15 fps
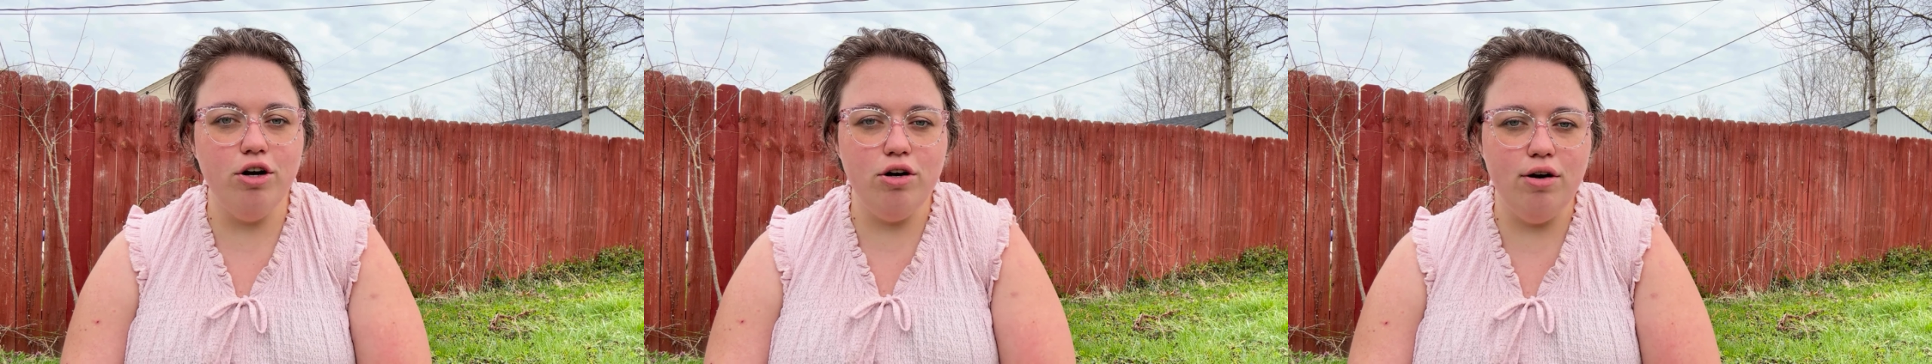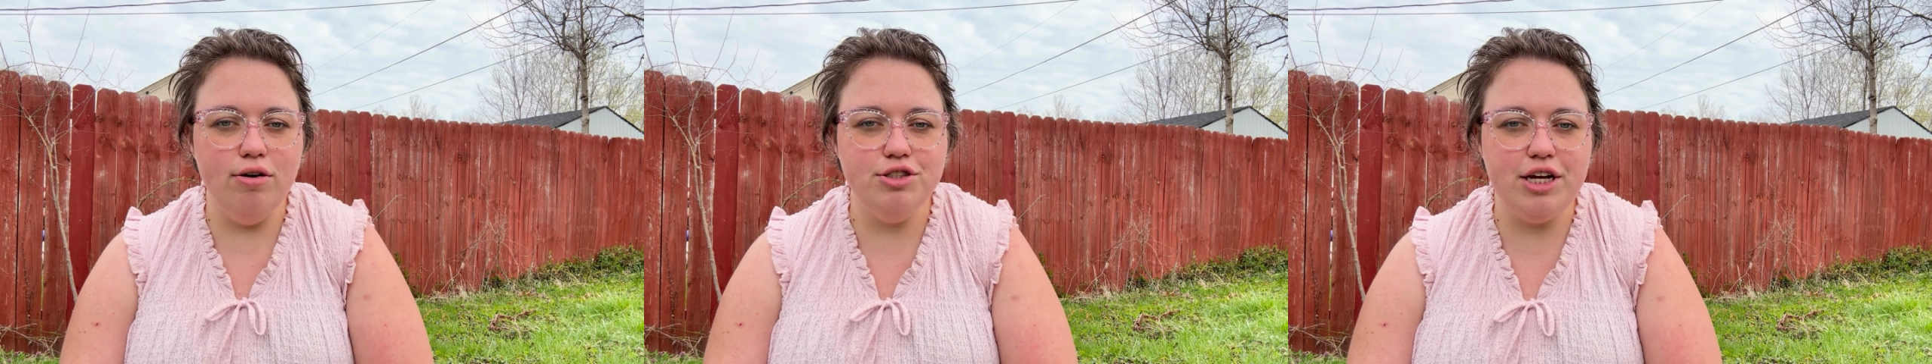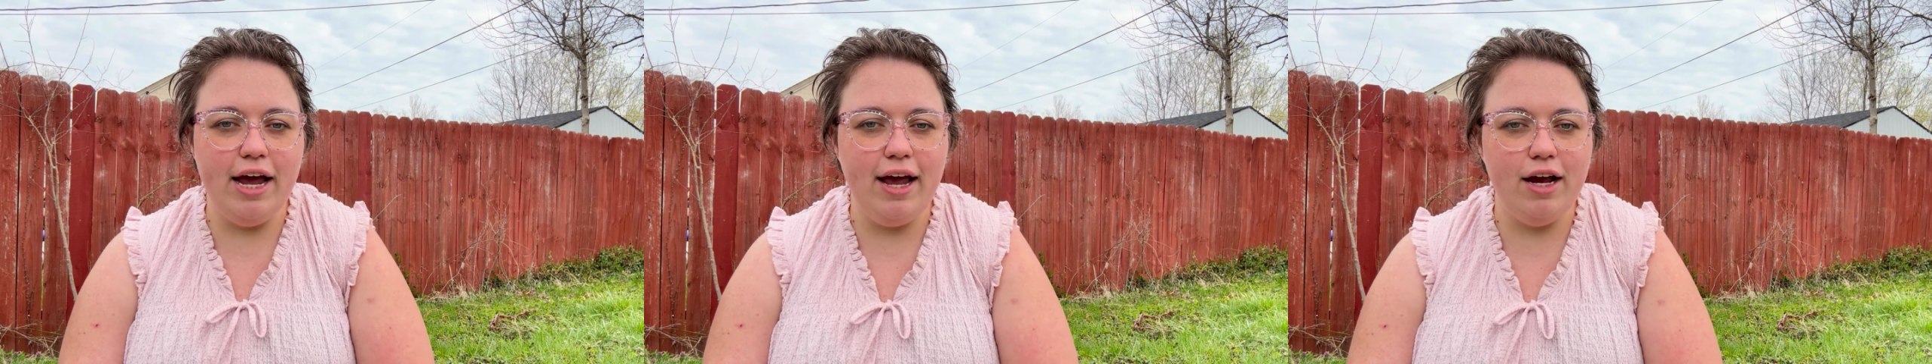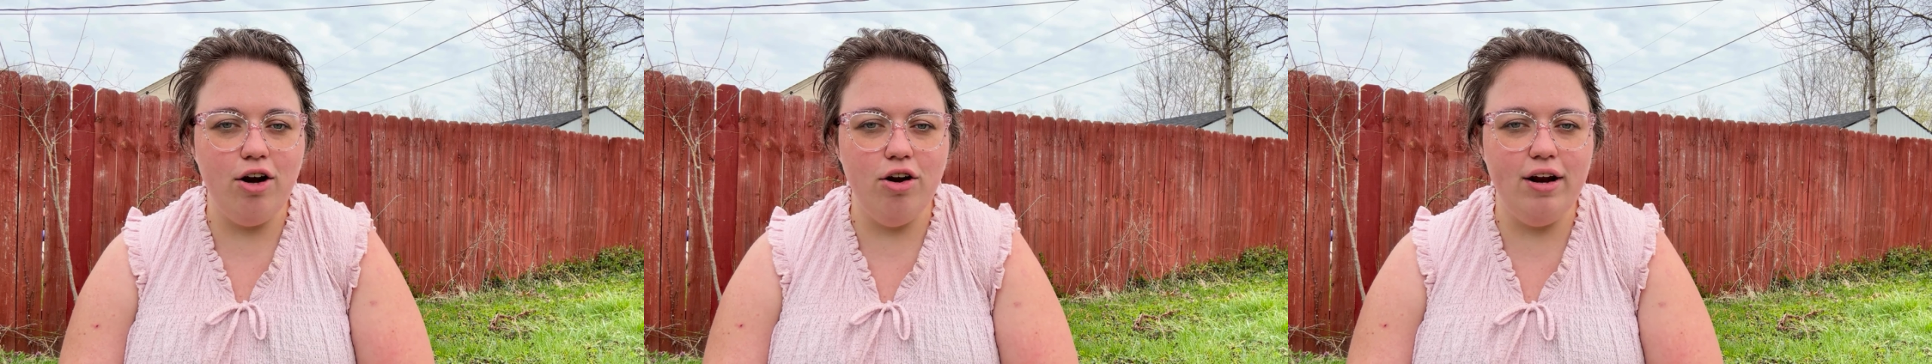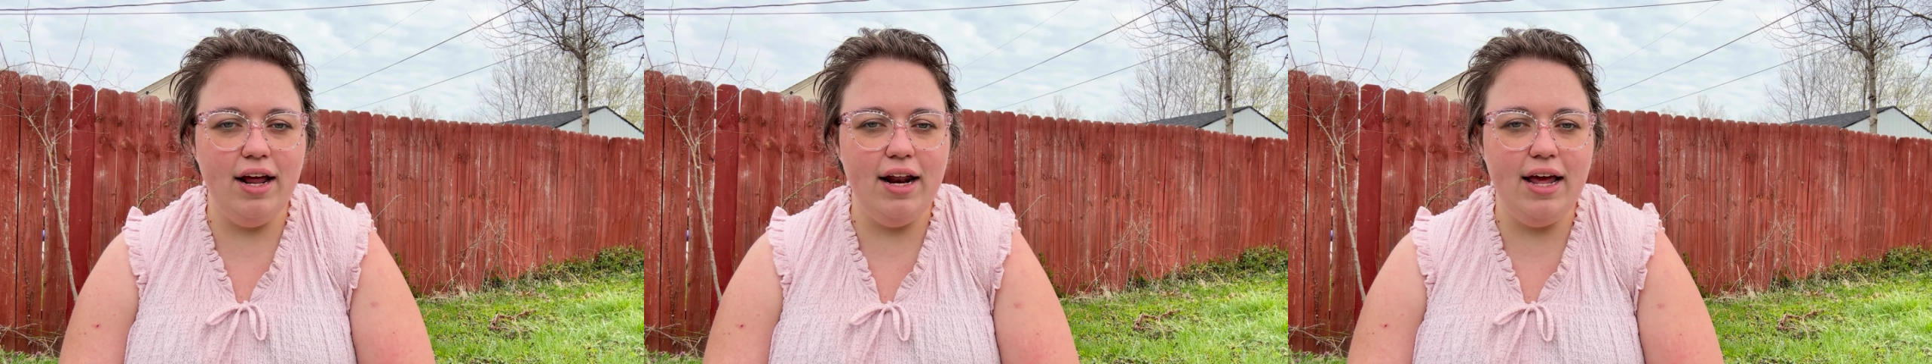crocheting
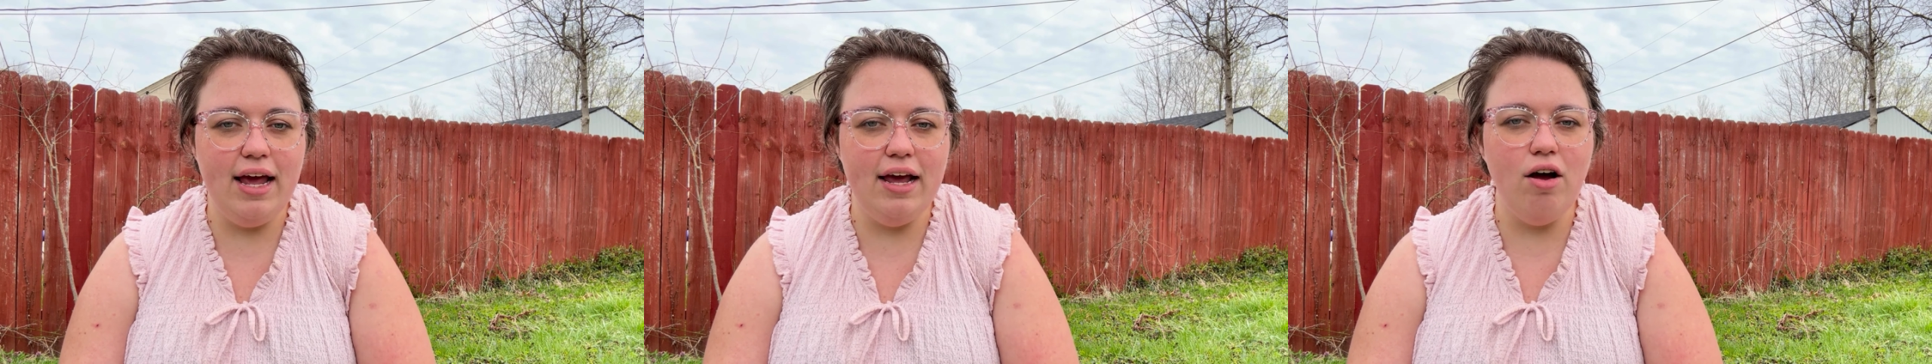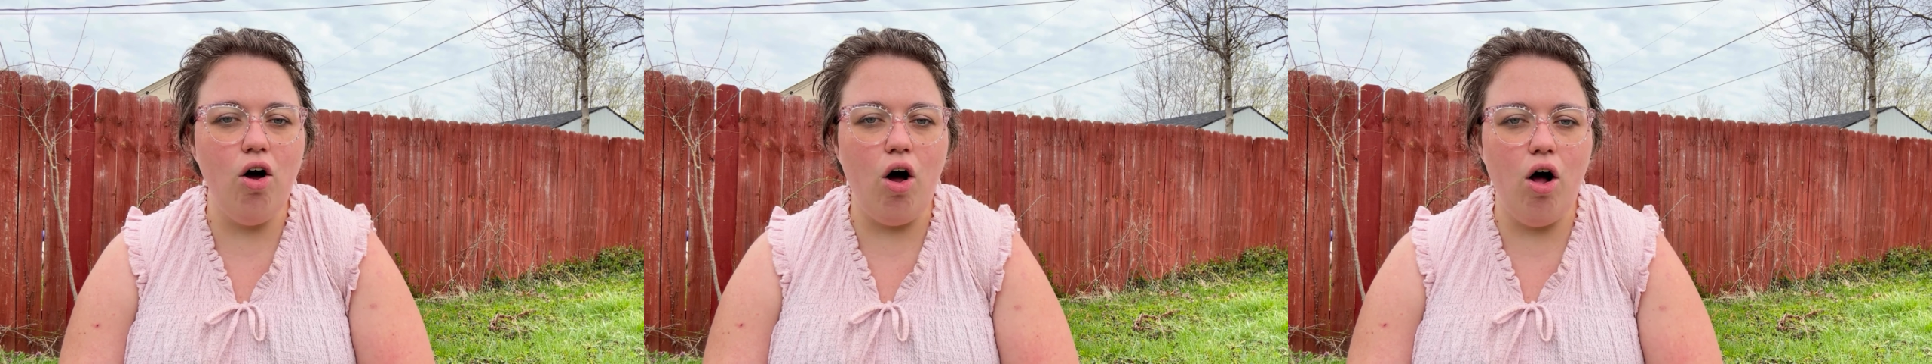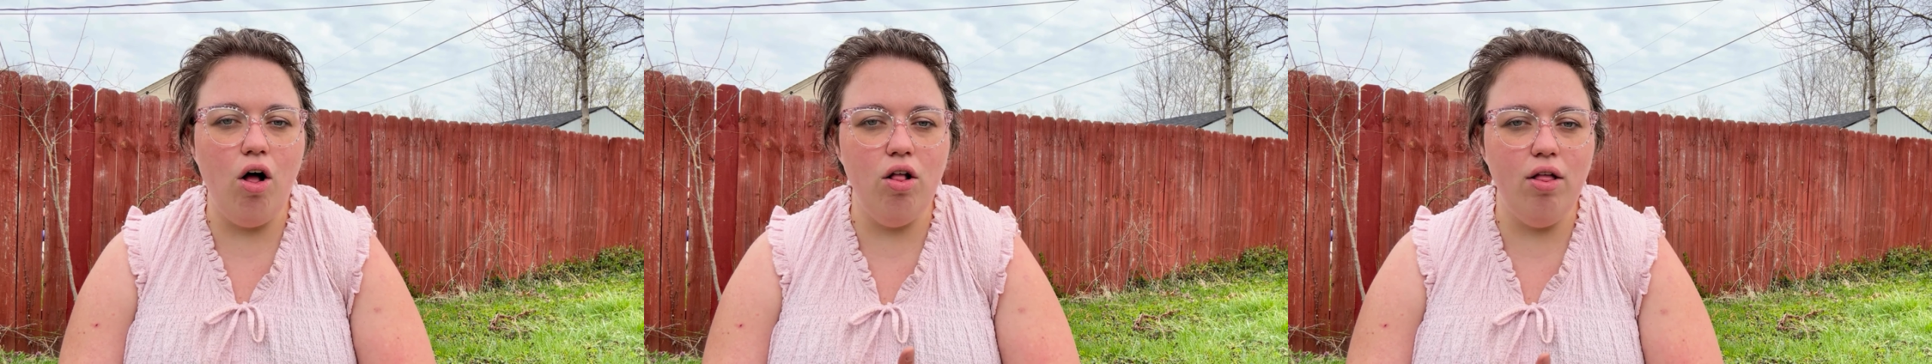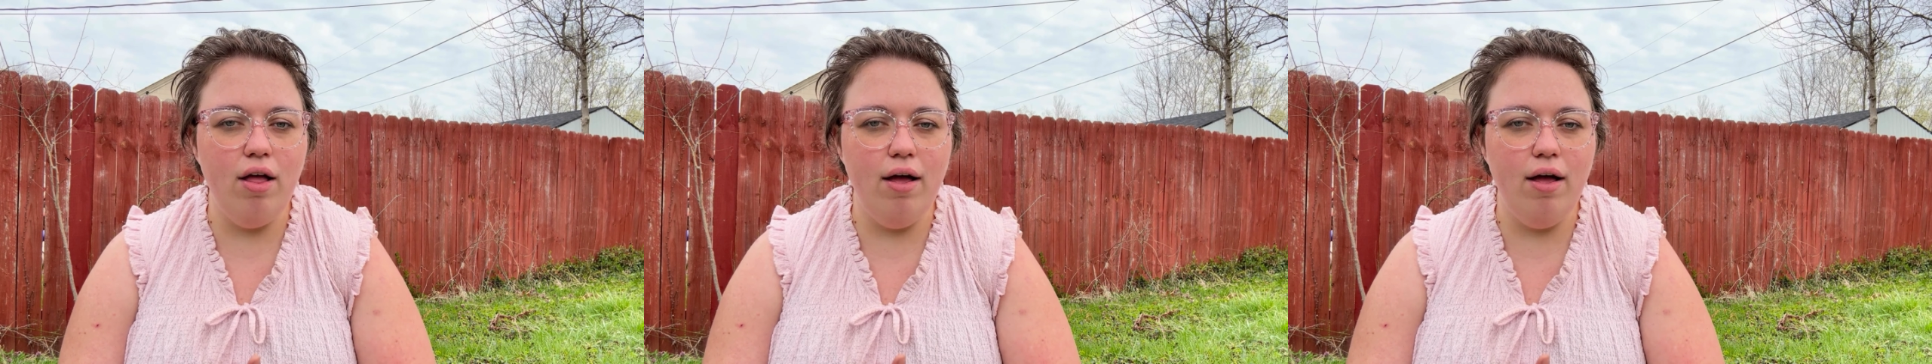or knitting, all